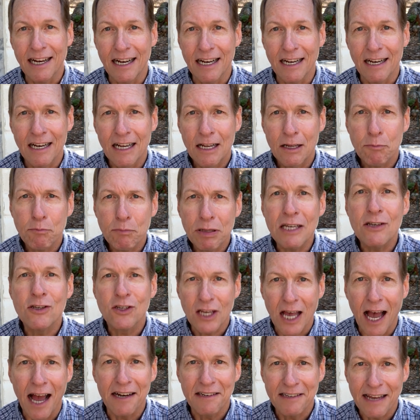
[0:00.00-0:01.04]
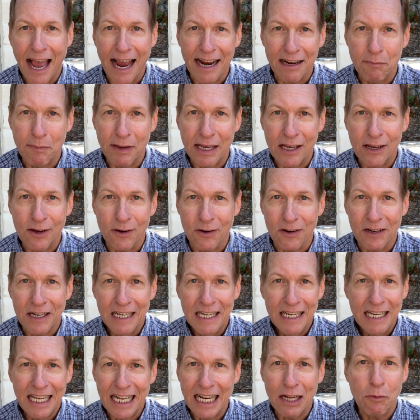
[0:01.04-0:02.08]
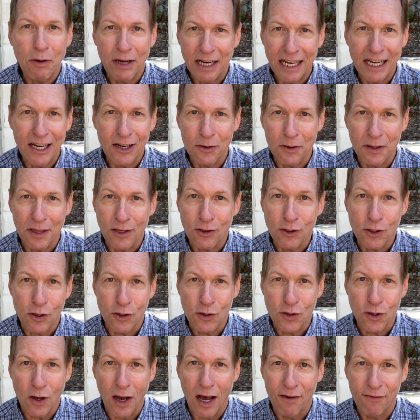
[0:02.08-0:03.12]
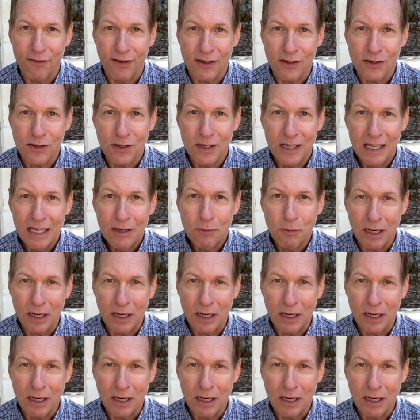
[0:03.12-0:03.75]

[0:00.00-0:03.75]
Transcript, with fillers: And please contact me or anyone here at the church office.